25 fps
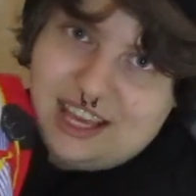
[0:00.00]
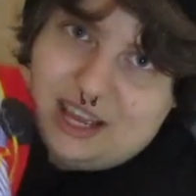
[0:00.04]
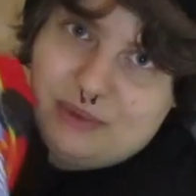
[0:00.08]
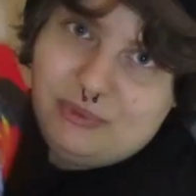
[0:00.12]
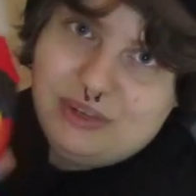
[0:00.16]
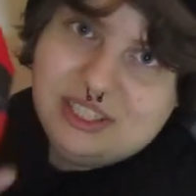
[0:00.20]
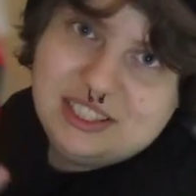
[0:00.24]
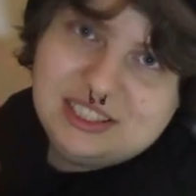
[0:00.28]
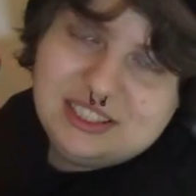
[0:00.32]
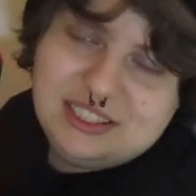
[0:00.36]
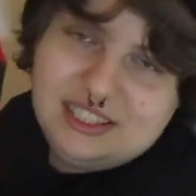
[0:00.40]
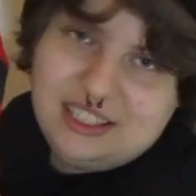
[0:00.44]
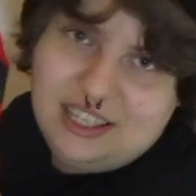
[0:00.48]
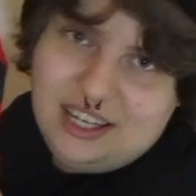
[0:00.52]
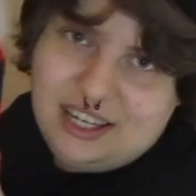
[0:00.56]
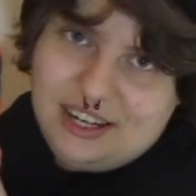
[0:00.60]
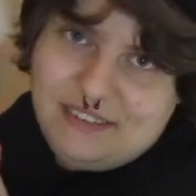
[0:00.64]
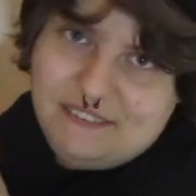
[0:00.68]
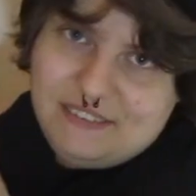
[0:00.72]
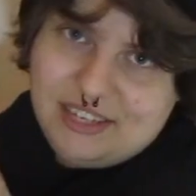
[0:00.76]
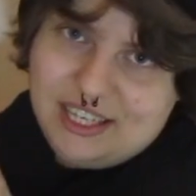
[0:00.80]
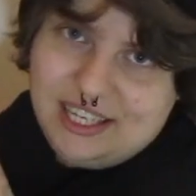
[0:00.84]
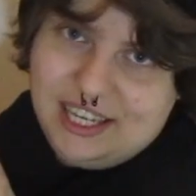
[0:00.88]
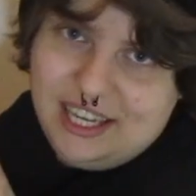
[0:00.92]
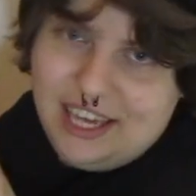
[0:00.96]
I recently got
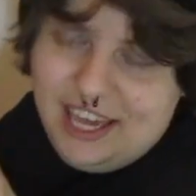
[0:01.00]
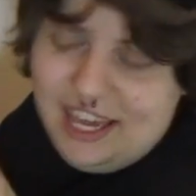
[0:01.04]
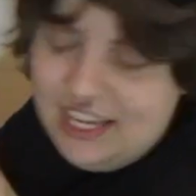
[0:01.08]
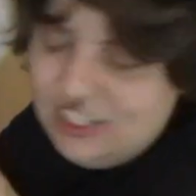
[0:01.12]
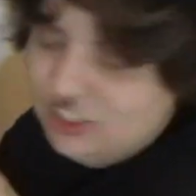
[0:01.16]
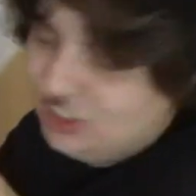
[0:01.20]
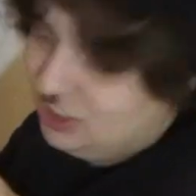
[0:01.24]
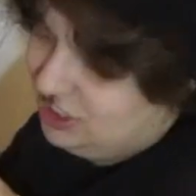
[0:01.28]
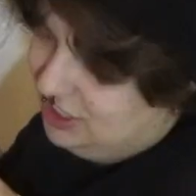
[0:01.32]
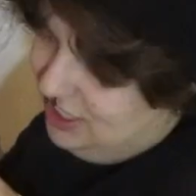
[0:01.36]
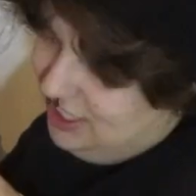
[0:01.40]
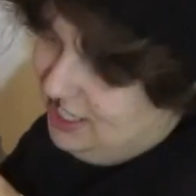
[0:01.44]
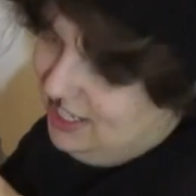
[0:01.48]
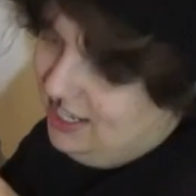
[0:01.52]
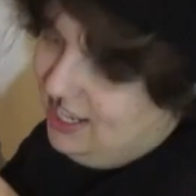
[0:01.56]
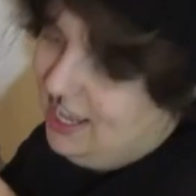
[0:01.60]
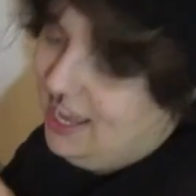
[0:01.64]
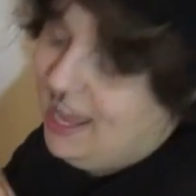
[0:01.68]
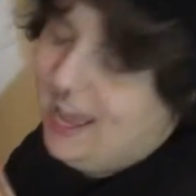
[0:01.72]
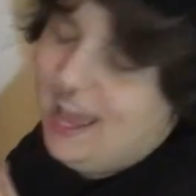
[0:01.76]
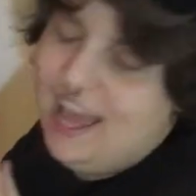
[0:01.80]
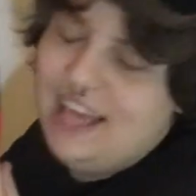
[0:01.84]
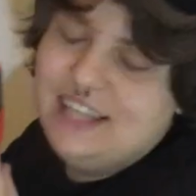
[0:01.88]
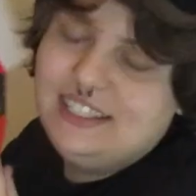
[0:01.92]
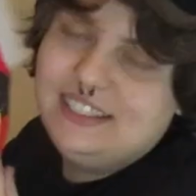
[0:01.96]
on vacation
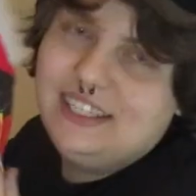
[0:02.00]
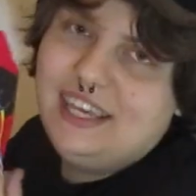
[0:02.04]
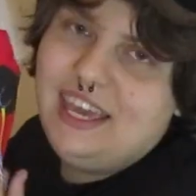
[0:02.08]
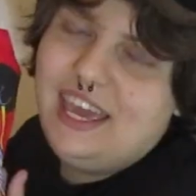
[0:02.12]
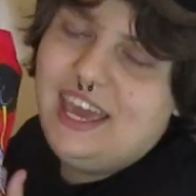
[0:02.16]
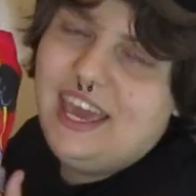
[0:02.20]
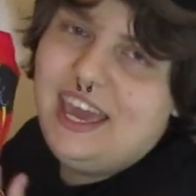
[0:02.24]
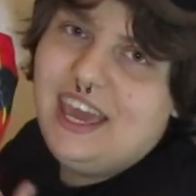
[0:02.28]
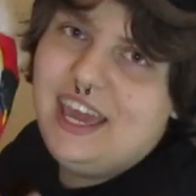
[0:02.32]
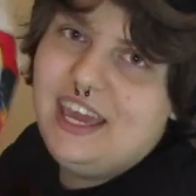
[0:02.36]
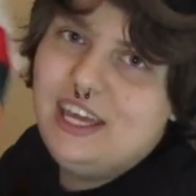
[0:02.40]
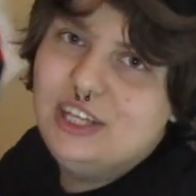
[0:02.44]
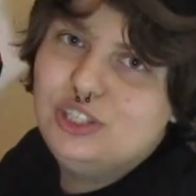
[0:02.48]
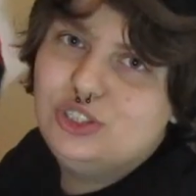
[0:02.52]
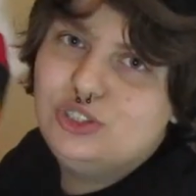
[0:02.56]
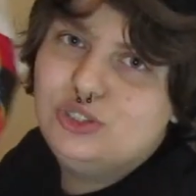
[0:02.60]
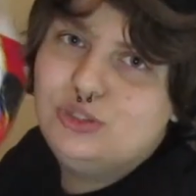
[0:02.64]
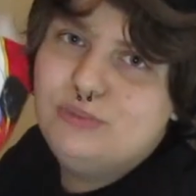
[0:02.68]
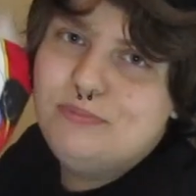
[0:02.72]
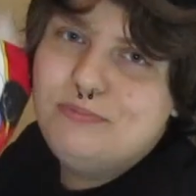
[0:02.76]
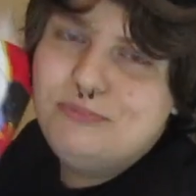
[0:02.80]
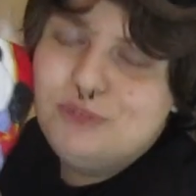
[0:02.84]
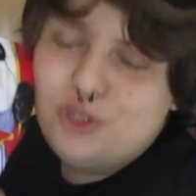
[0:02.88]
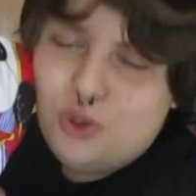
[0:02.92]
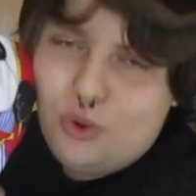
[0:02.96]
at a
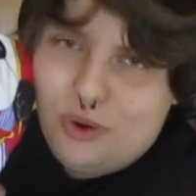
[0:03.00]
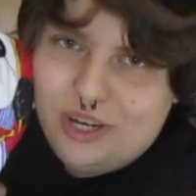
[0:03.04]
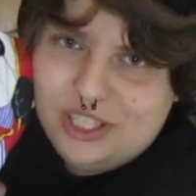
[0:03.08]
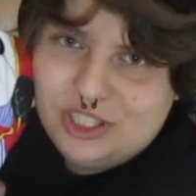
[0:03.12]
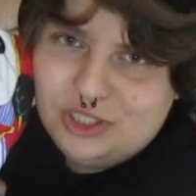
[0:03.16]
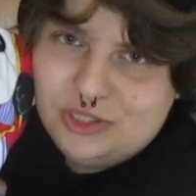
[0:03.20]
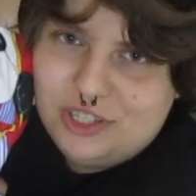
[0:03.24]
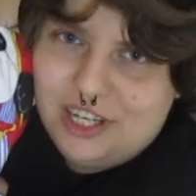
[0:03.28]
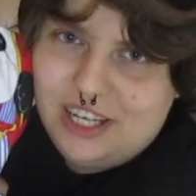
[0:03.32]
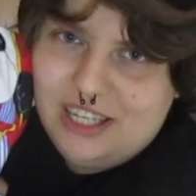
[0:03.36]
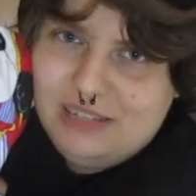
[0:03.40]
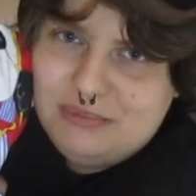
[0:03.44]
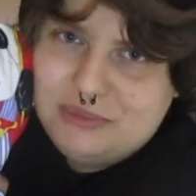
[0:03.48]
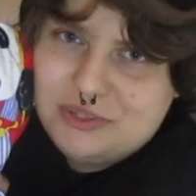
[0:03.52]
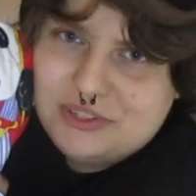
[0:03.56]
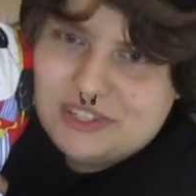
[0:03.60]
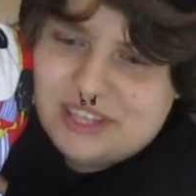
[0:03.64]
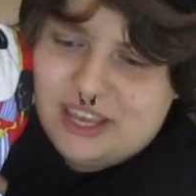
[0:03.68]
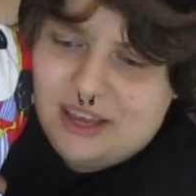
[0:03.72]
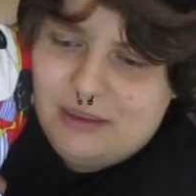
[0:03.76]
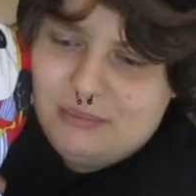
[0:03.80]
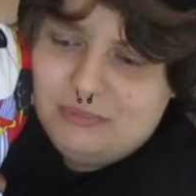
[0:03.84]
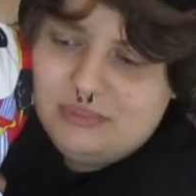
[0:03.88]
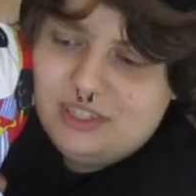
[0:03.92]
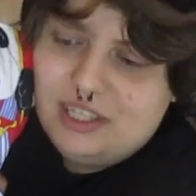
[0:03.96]
toy train
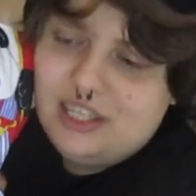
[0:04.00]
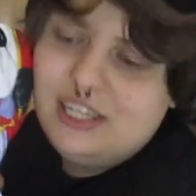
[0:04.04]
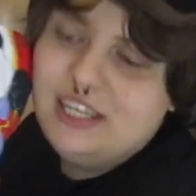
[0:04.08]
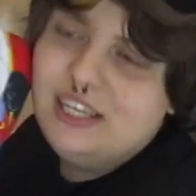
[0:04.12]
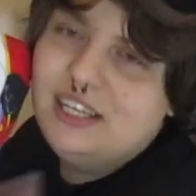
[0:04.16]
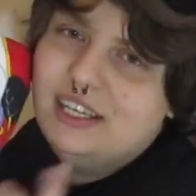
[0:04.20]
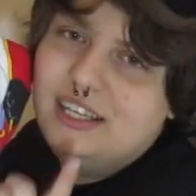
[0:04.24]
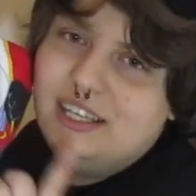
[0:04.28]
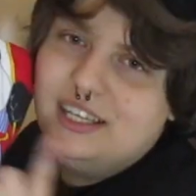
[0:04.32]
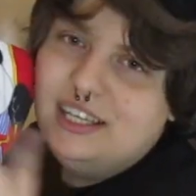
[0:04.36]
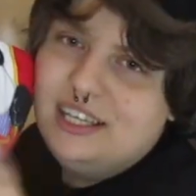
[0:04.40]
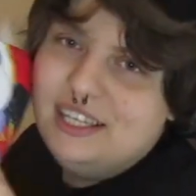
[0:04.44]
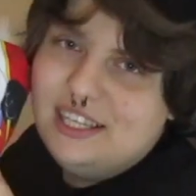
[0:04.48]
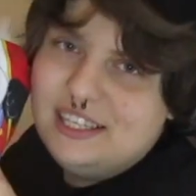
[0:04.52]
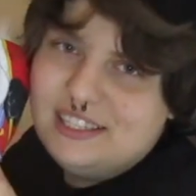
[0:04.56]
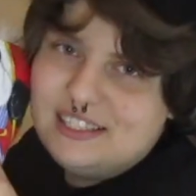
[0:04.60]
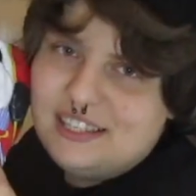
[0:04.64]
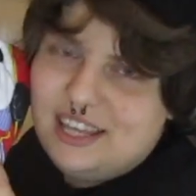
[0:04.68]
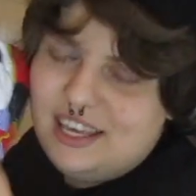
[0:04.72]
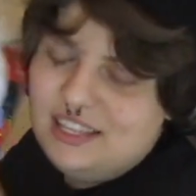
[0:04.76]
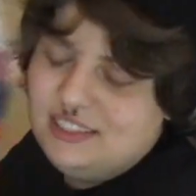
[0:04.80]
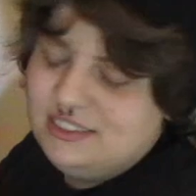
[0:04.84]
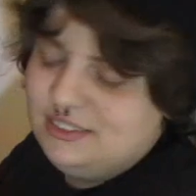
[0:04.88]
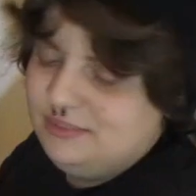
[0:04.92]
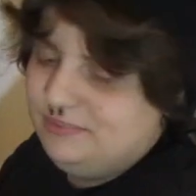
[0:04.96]
museum. He
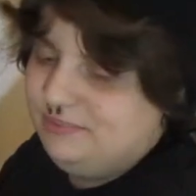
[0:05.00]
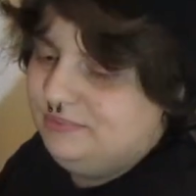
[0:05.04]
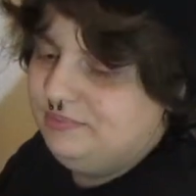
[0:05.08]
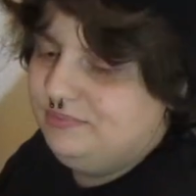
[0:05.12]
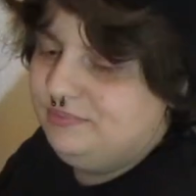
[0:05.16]
stays.